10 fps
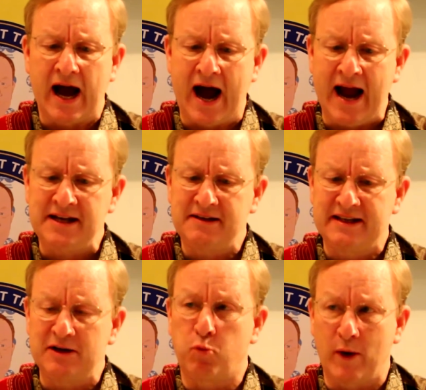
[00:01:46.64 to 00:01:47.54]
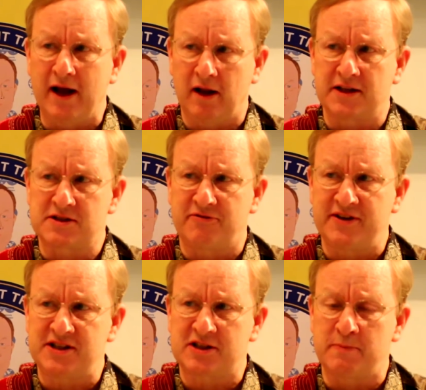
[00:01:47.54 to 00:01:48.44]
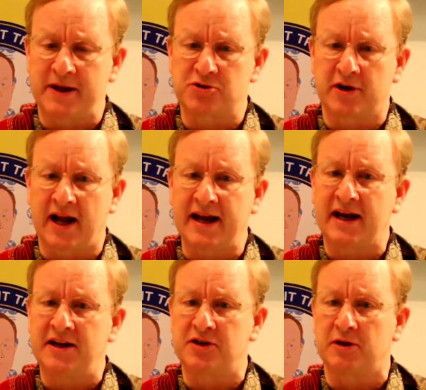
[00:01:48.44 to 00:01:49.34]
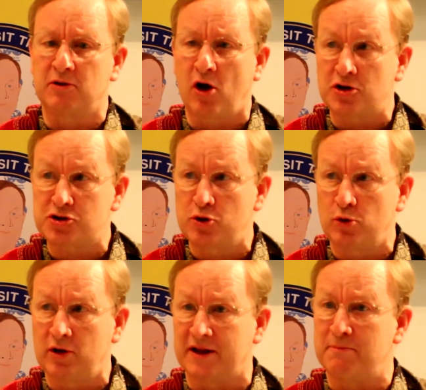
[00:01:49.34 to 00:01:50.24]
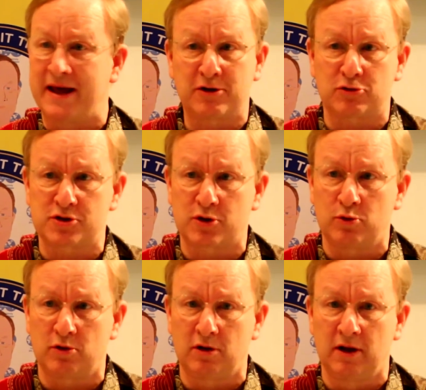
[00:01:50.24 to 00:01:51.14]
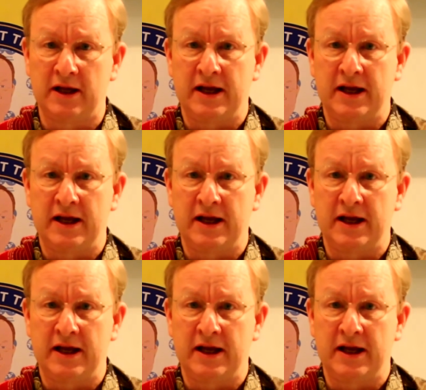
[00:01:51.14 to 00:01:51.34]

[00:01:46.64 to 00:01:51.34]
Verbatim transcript: I did well as a physics major, and I got into law school and medical school